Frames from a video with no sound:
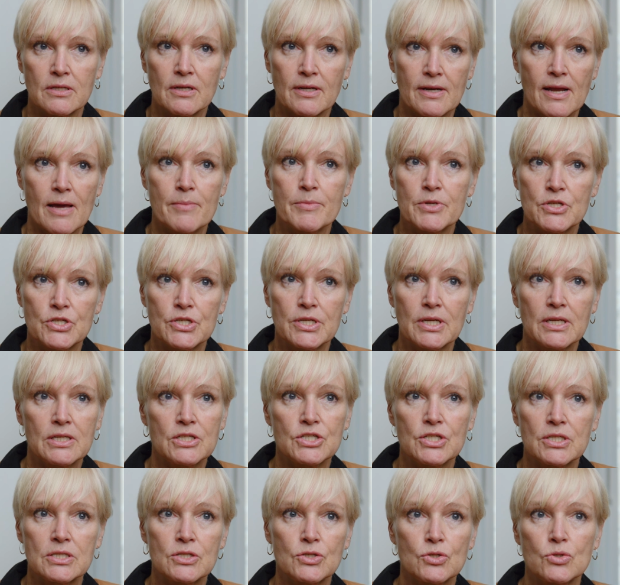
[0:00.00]
the climate
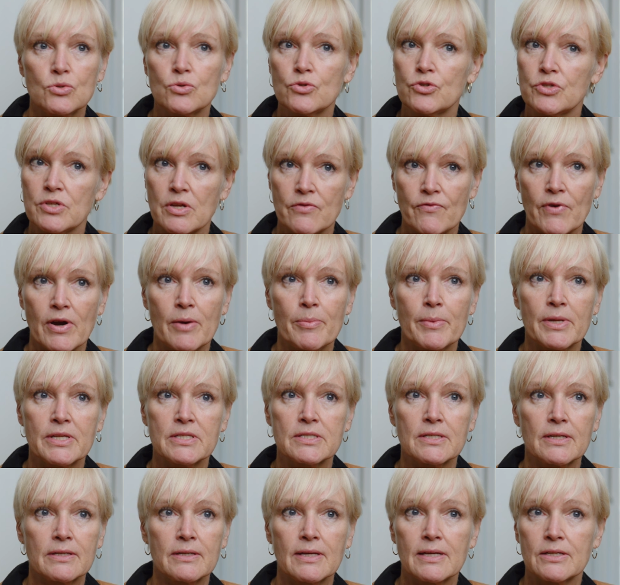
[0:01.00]
change issues, the
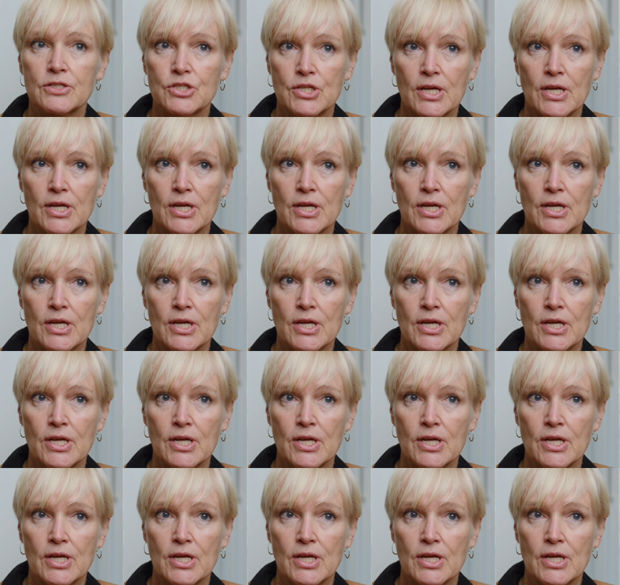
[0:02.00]
environmental uh,